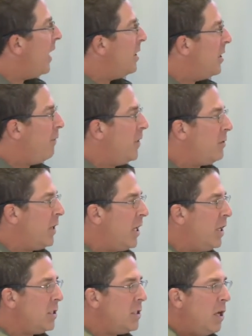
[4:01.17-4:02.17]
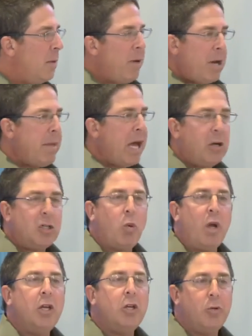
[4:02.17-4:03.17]
make a difference for kids, but it matters
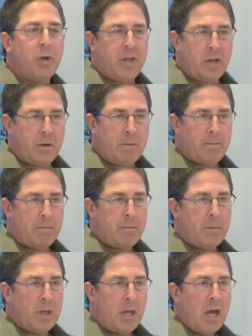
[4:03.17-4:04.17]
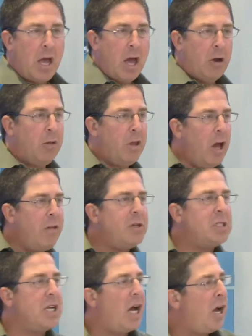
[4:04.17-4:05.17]
what you do with it. And on the other
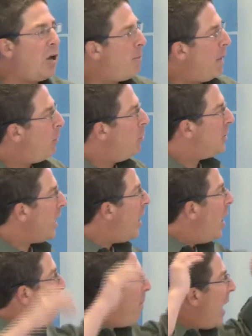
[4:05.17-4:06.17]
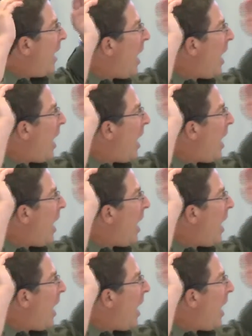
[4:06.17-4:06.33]
side are people who say, by